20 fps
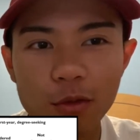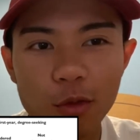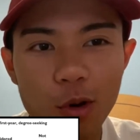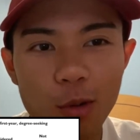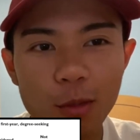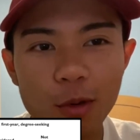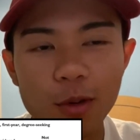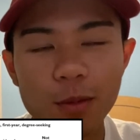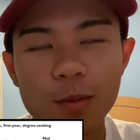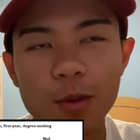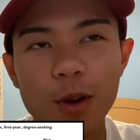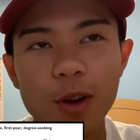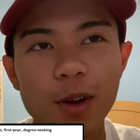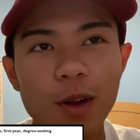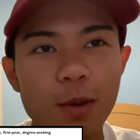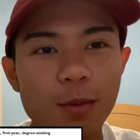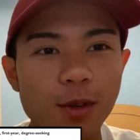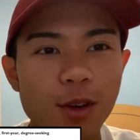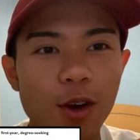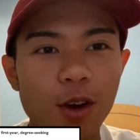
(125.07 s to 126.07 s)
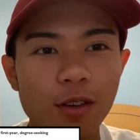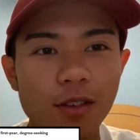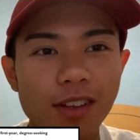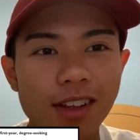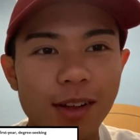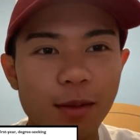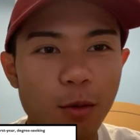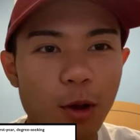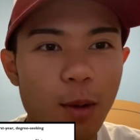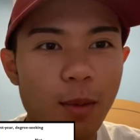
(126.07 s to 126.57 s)
All right, I'm sorry if
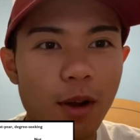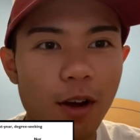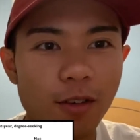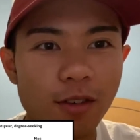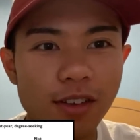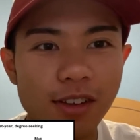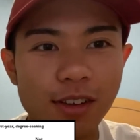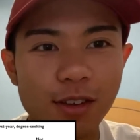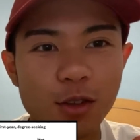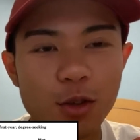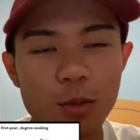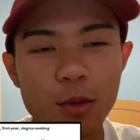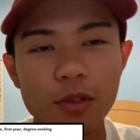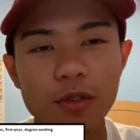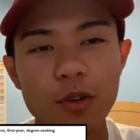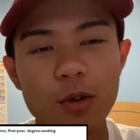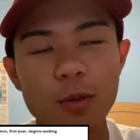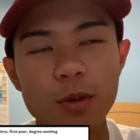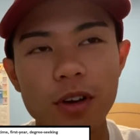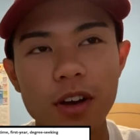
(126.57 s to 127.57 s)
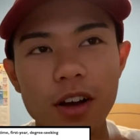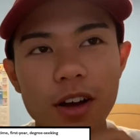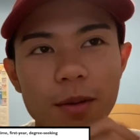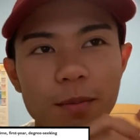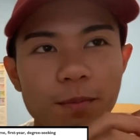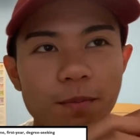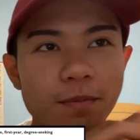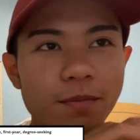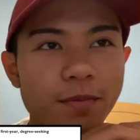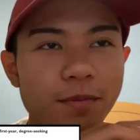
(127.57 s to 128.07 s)
I'm coming off like super formal.